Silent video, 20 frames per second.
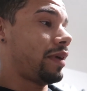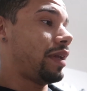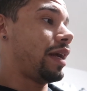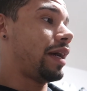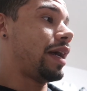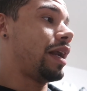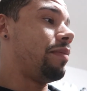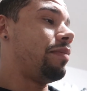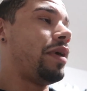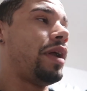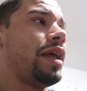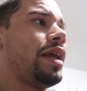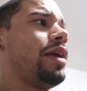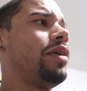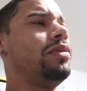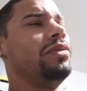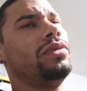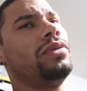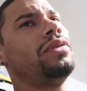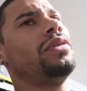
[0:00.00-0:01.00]
And I got a buddy
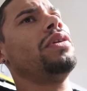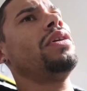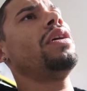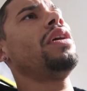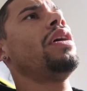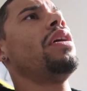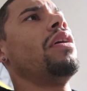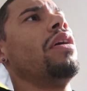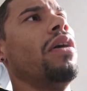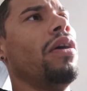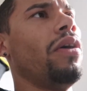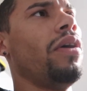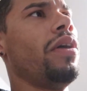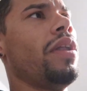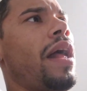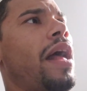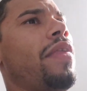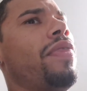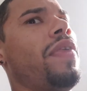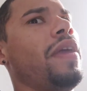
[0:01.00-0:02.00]
whose
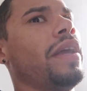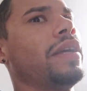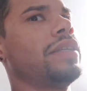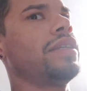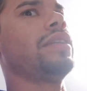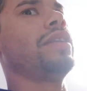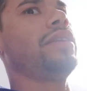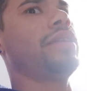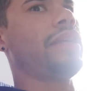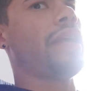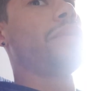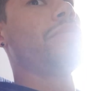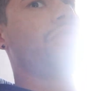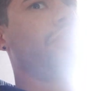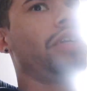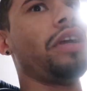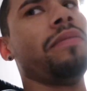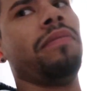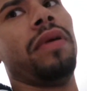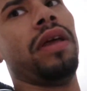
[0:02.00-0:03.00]
hood I think is in the same
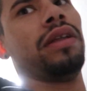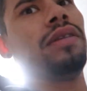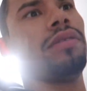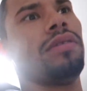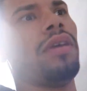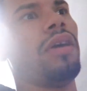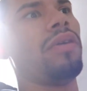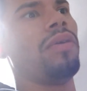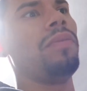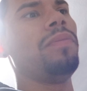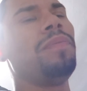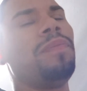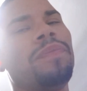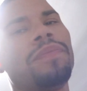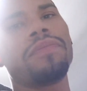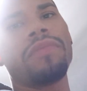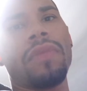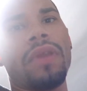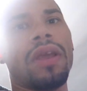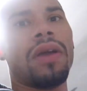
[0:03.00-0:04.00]
shipment. So
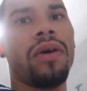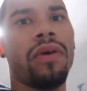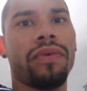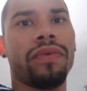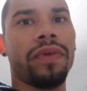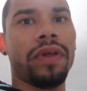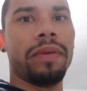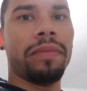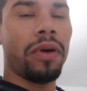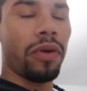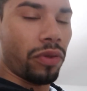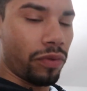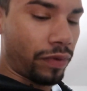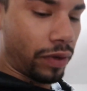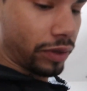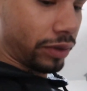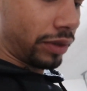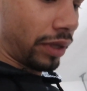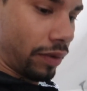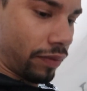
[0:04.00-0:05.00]
hopefully both of
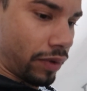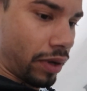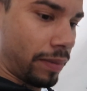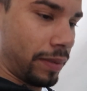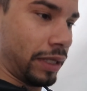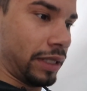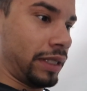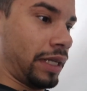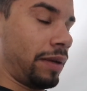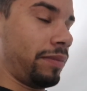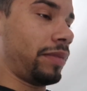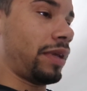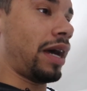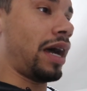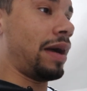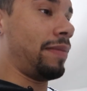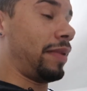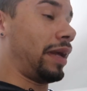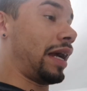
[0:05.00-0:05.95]
our stuff come at the same time.